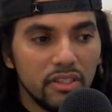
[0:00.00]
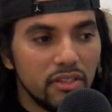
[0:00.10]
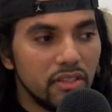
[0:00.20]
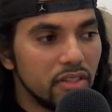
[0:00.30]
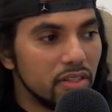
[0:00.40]

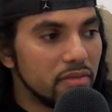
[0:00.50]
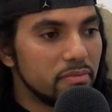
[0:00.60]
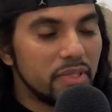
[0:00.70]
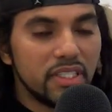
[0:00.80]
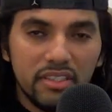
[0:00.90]
the
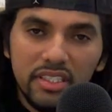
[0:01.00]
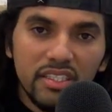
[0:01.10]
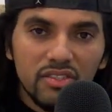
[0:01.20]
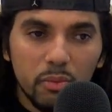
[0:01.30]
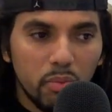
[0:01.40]

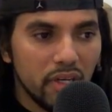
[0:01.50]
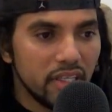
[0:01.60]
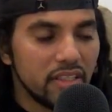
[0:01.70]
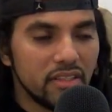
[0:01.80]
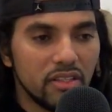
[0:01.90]

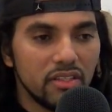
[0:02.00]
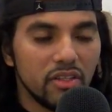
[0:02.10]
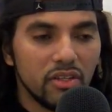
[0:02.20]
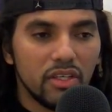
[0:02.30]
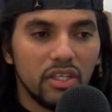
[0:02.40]
discipline,
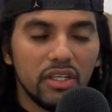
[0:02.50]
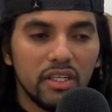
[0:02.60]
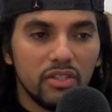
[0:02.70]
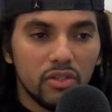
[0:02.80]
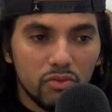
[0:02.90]
the
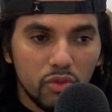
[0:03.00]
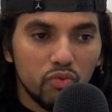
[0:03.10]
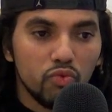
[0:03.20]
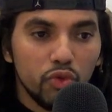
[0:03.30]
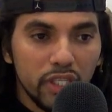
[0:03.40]

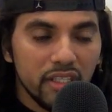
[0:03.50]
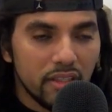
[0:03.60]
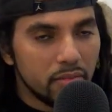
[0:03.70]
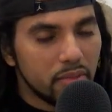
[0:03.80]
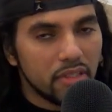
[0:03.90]

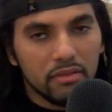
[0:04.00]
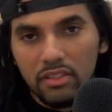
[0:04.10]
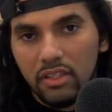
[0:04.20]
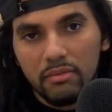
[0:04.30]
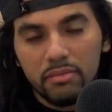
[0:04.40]

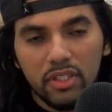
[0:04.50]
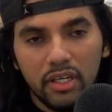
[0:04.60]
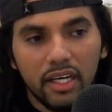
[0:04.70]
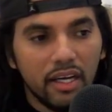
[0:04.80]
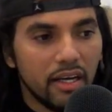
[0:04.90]
I sound
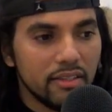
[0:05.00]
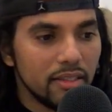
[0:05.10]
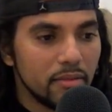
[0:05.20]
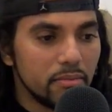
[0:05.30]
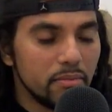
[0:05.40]
like a
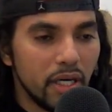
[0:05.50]
goddamn